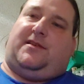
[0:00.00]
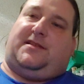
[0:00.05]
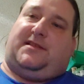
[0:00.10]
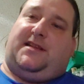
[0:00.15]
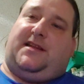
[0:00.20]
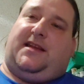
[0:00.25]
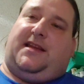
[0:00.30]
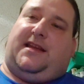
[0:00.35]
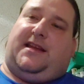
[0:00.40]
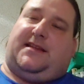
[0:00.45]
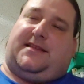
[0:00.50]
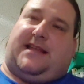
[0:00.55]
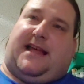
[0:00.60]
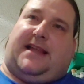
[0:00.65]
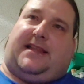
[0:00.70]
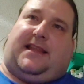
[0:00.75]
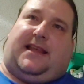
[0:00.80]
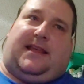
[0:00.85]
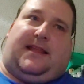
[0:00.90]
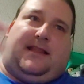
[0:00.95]
see is
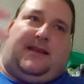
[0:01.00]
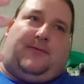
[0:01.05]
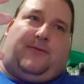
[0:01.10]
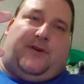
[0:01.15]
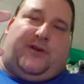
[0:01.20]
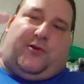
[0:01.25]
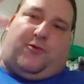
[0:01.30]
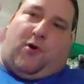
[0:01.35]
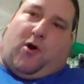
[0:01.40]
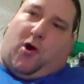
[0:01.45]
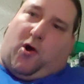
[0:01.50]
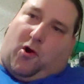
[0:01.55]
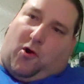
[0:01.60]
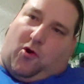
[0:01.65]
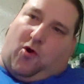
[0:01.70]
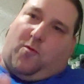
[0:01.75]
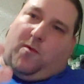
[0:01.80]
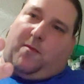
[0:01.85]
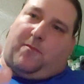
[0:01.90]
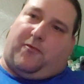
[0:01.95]
that when you
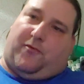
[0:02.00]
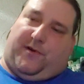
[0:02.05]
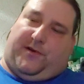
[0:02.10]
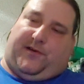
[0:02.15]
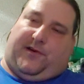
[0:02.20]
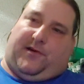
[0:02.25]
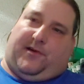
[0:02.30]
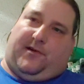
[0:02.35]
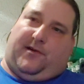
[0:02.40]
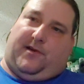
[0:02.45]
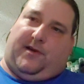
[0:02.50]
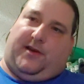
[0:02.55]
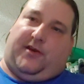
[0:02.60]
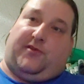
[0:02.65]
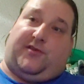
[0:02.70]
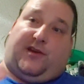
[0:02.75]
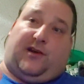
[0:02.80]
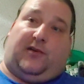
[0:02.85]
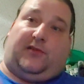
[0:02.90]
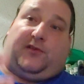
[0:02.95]
home a printer and you
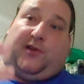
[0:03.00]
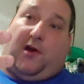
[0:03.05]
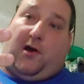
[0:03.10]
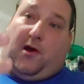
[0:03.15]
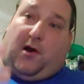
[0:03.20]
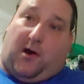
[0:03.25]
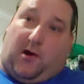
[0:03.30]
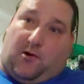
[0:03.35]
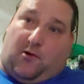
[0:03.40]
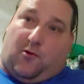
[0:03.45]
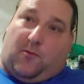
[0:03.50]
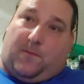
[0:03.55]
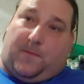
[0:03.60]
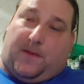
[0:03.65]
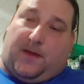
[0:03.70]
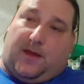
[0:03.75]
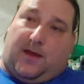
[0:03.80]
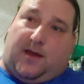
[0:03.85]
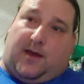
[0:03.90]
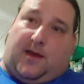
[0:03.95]
tell it to home,
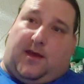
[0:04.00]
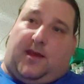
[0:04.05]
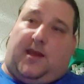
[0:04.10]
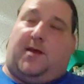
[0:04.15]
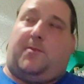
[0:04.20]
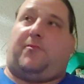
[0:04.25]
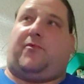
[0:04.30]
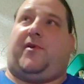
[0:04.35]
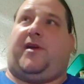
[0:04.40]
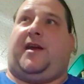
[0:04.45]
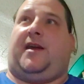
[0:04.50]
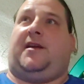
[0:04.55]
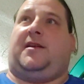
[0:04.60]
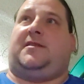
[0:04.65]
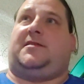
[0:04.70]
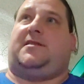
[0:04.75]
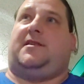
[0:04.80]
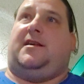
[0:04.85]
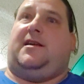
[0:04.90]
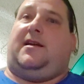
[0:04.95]
it
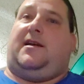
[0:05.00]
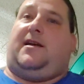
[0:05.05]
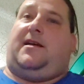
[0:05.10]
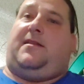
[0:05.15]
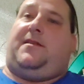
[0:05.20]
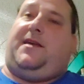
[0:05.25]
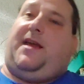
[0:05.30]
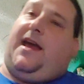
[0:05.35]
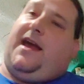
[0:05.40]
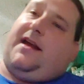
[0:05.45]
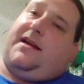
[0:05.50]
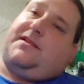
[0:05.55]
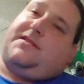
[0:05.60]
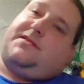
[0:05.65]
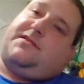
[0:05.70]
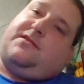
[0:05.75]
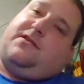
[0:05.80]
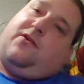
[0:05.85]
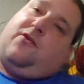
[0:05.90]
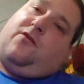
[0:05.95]
brings the
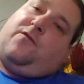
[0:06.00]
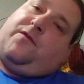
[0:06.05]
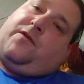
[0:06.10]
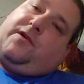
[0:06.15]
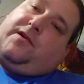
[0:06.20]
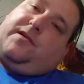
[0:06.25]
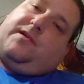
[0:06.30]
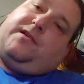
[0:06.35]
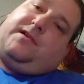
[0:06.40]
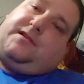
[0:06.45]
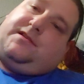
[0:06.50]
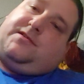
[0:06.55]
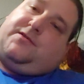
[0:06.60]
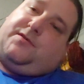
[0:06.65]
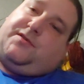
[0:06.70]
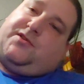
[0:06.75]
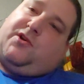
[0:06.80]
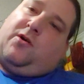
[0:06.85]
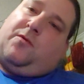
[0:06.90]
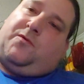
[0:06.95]
X over to
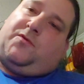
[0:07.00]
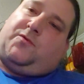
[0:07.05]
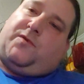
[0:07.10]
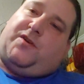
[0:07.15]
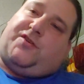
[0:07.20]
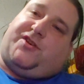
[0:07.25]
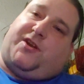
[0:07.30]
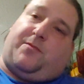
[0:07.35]
its home switch.